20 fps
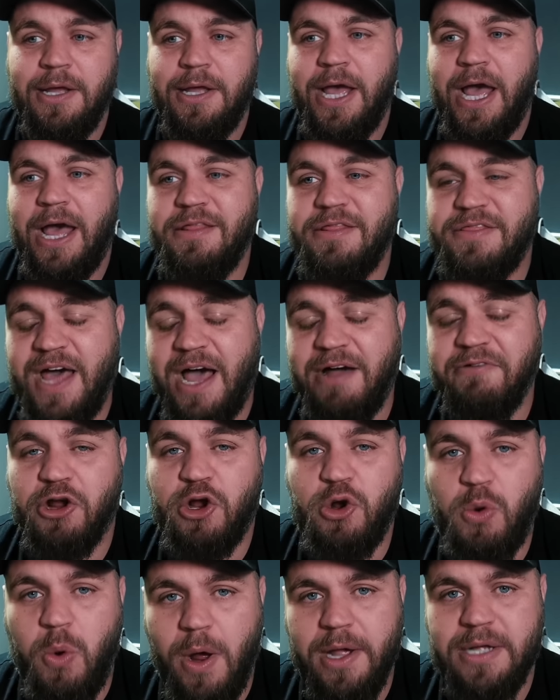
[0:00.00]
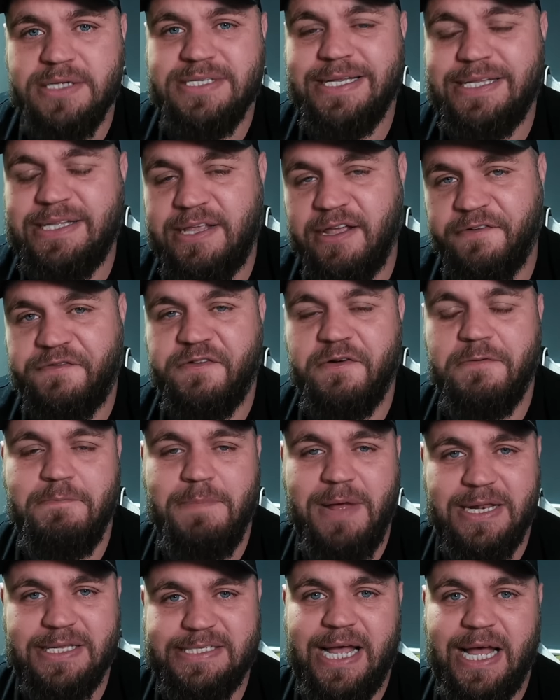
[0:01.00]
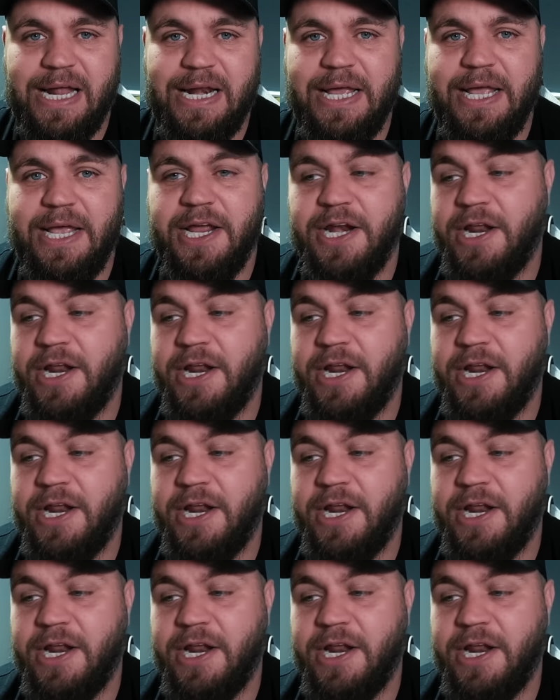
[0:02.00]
And that requires a different mentality